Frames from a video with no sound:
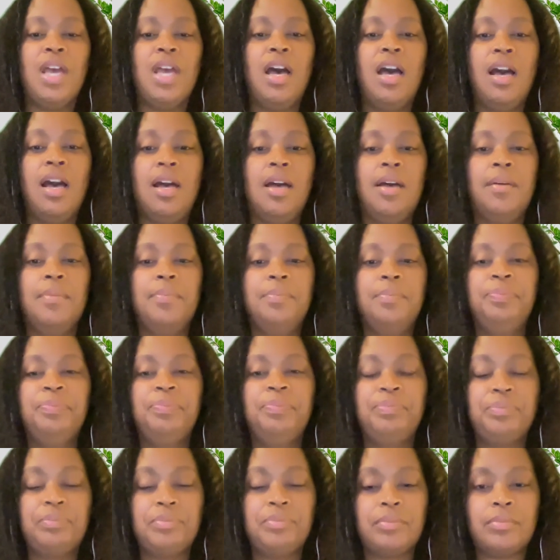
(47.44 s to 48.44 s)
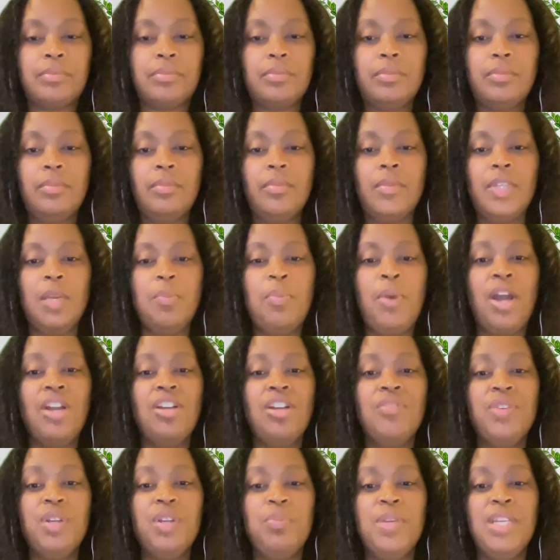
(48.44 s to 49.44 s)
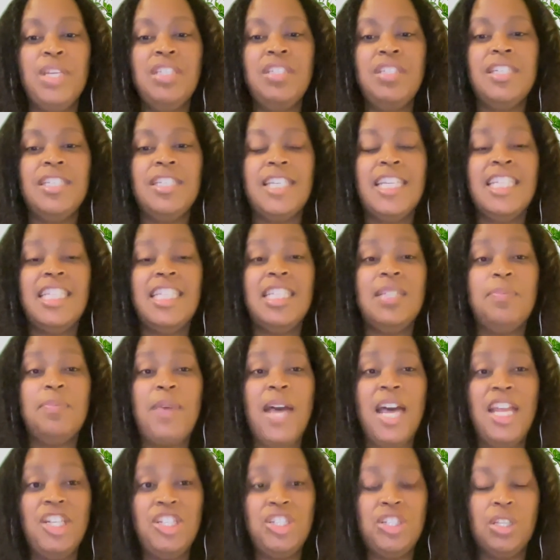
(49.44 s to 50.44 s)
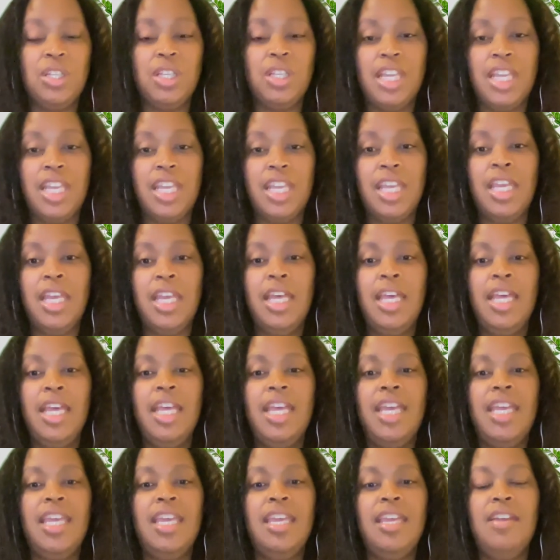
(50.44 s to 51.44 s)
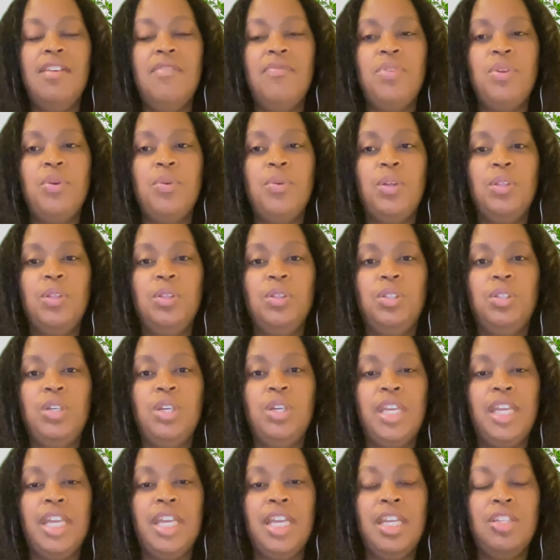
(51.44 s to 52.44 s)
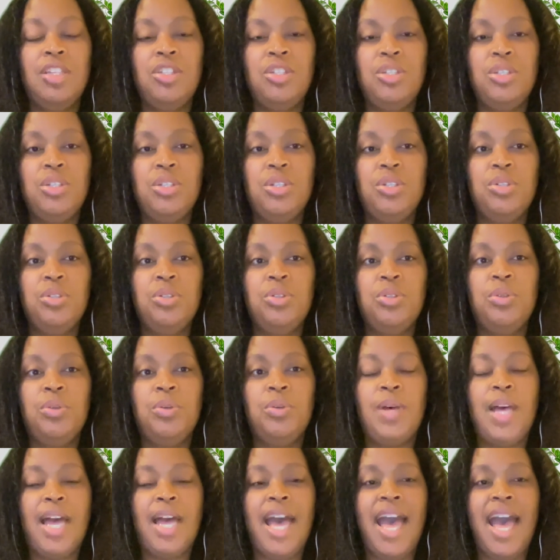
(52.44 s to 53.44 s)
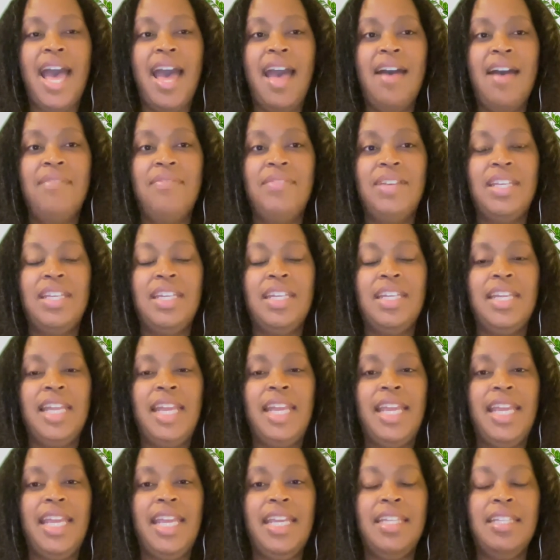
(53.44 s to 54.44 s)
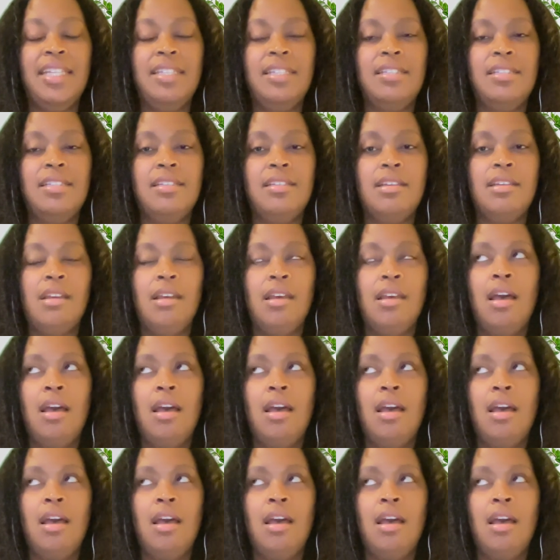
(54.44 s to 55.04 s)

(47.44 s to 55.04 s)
um, part of your business, especially if you are looking to have an enhanced